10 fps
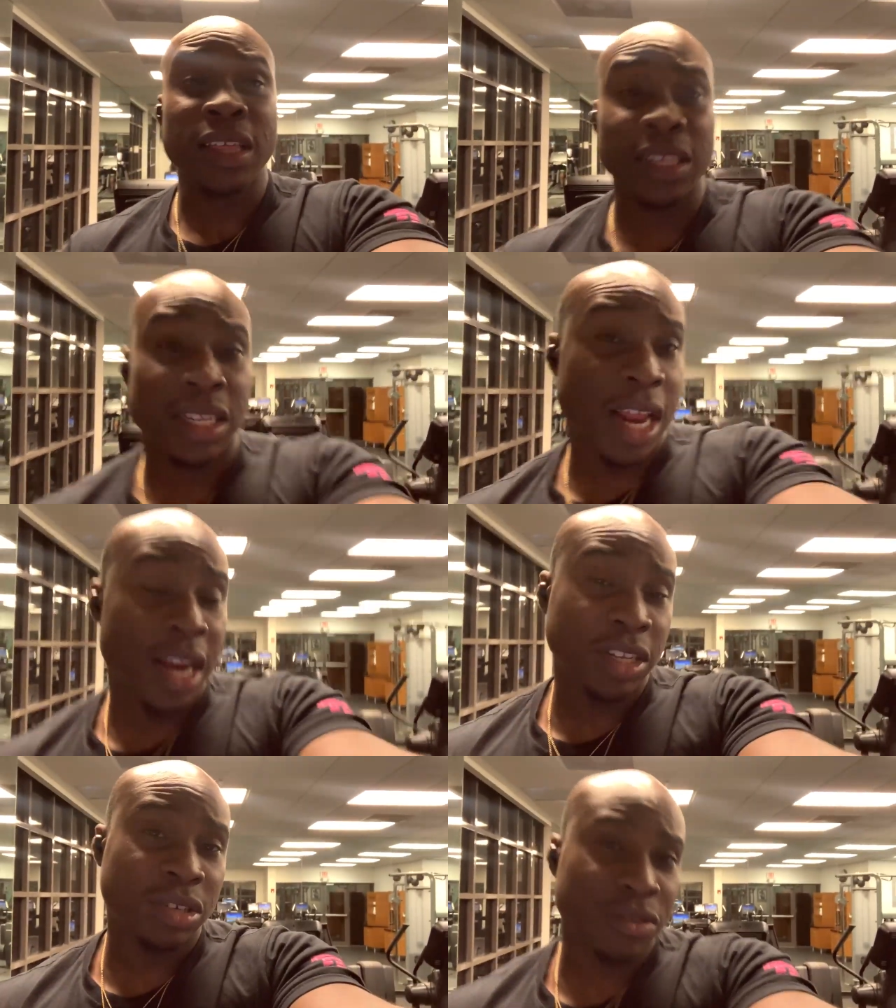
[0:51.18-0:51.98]
this
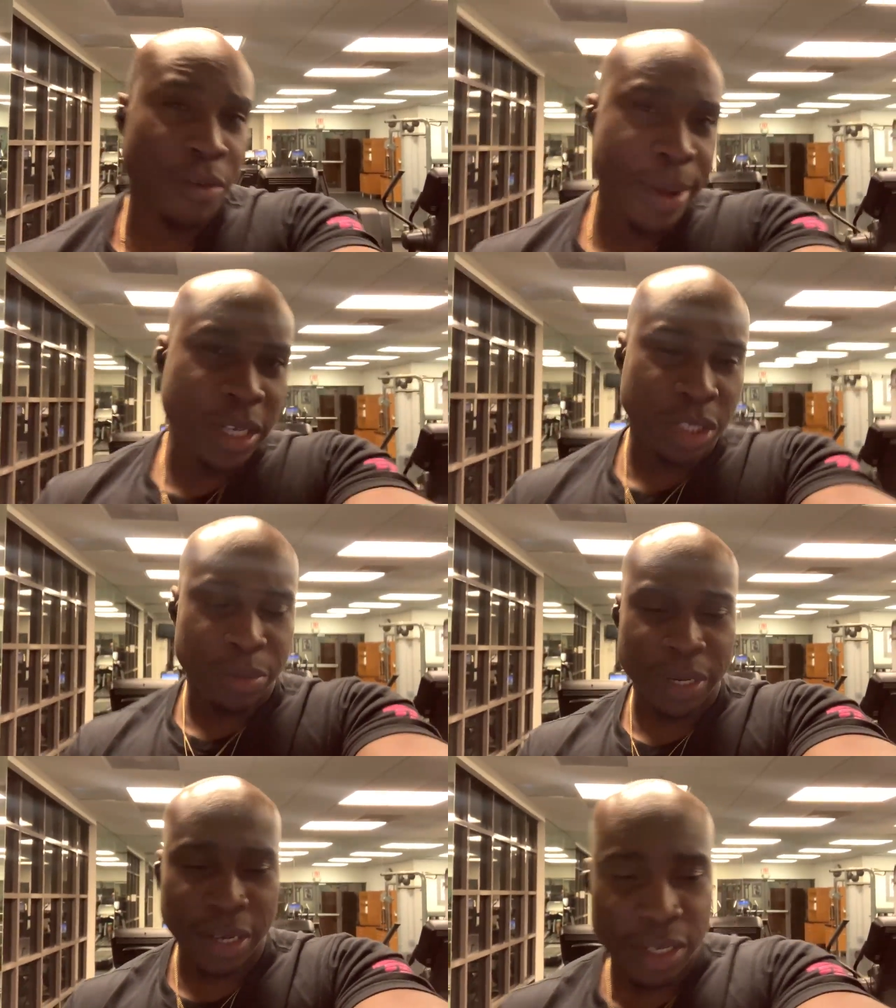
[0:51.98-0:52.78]
90-day transformation,
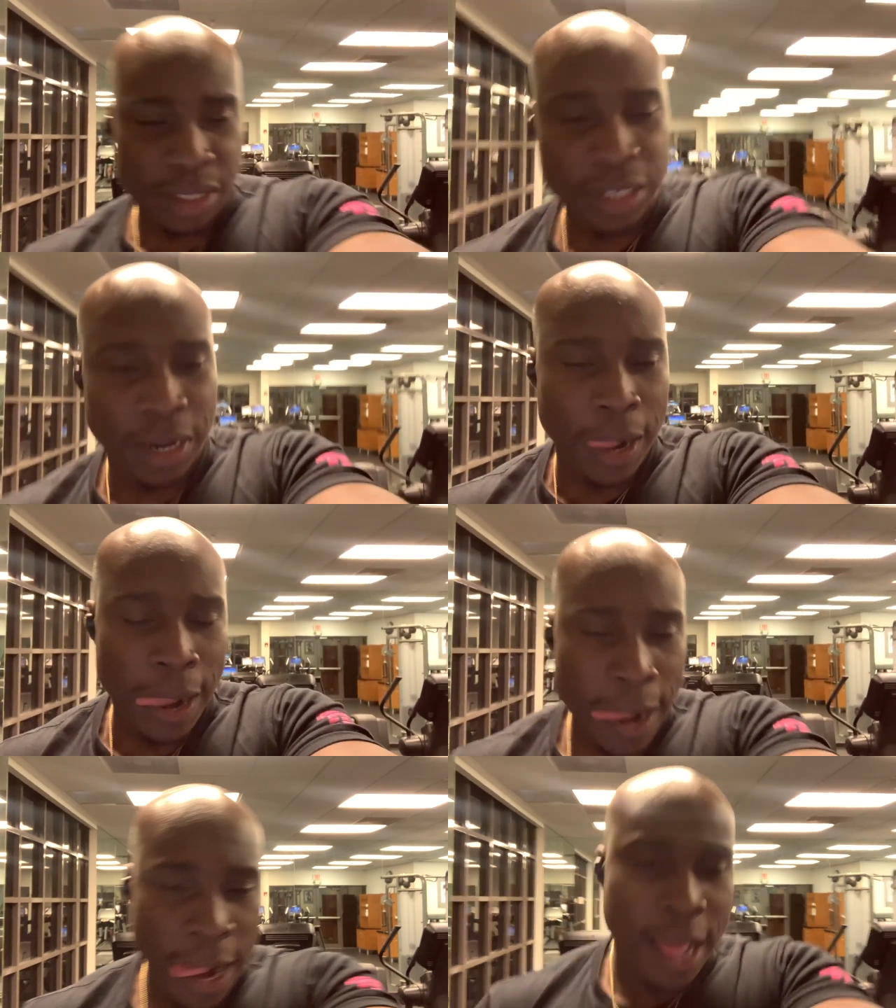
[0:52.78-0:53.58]
because
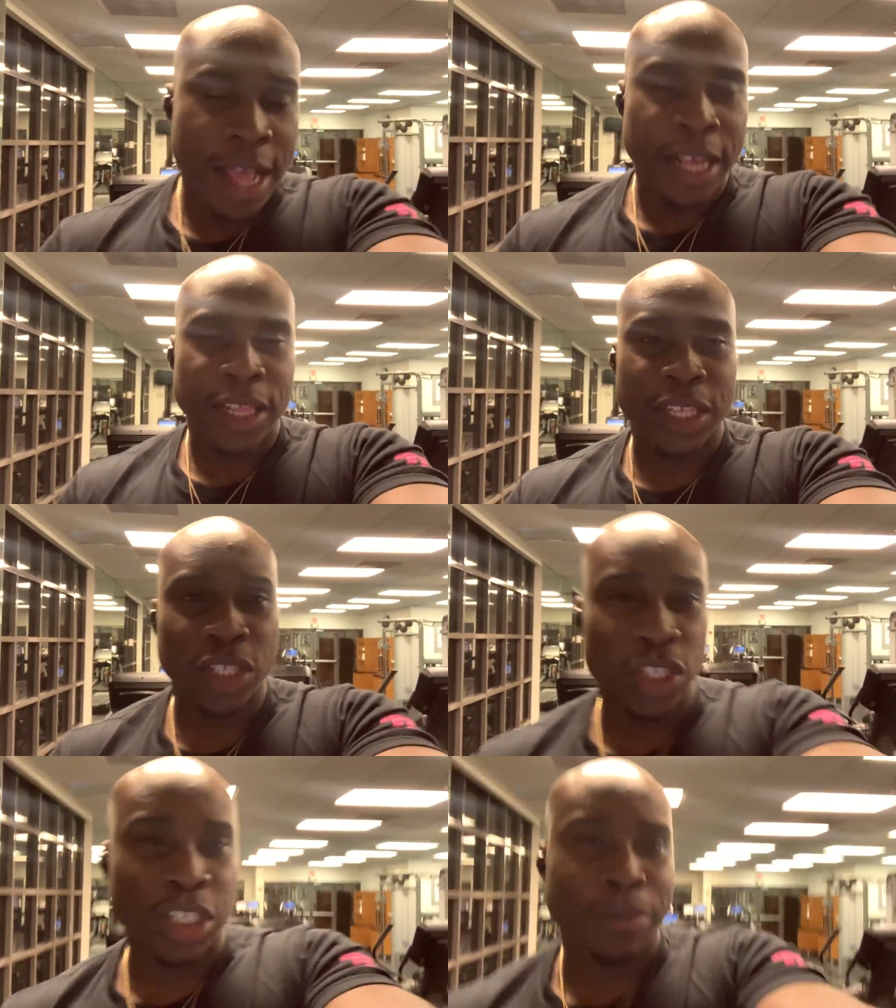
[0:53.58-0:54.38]
this
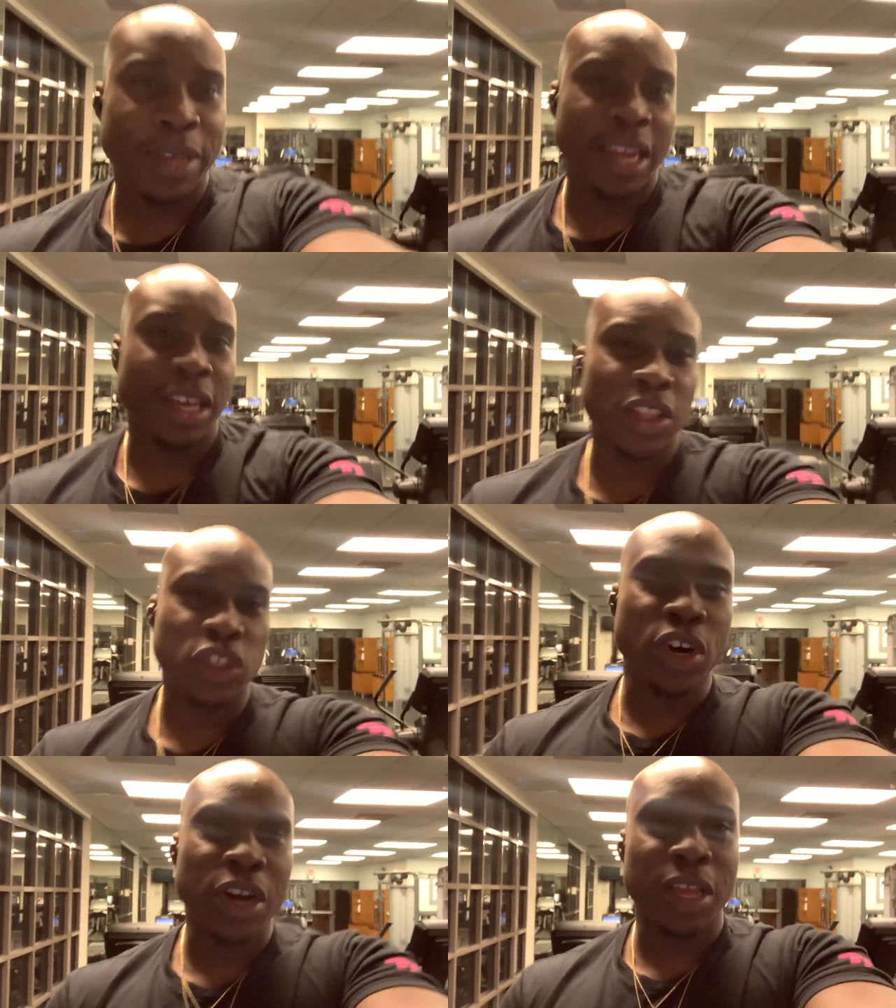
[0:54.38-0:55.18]
is just the beginning of the
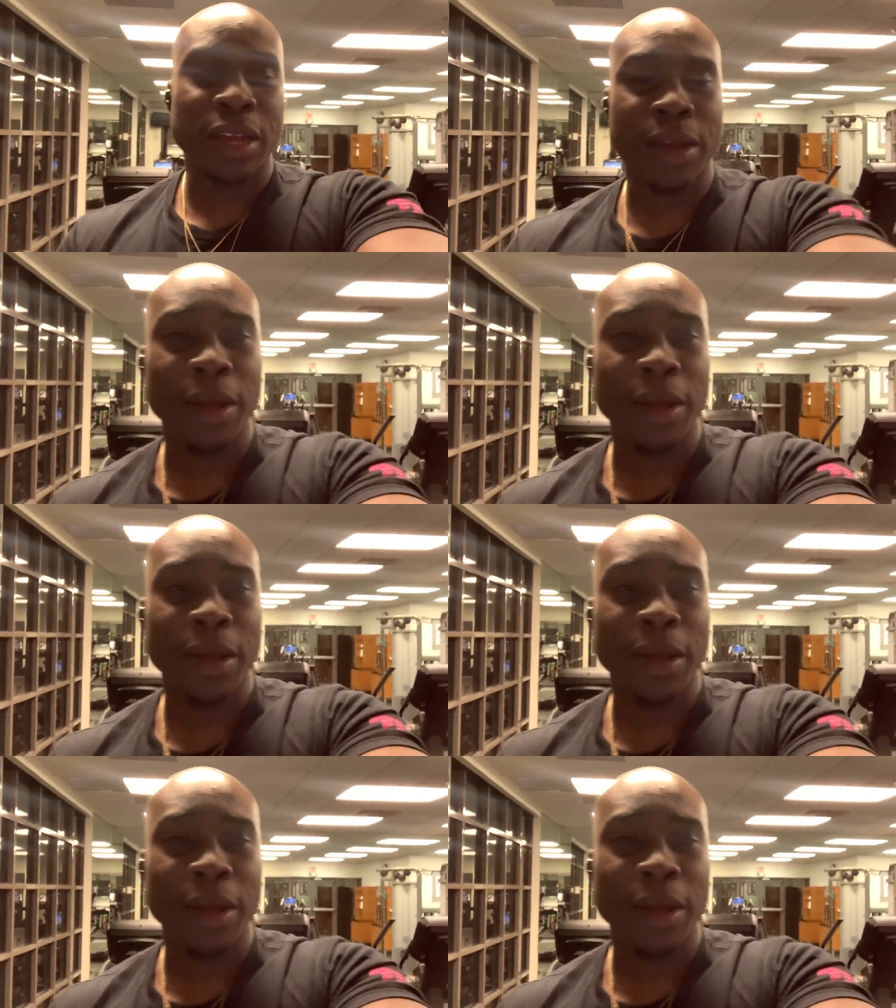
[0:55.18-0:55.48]
journey.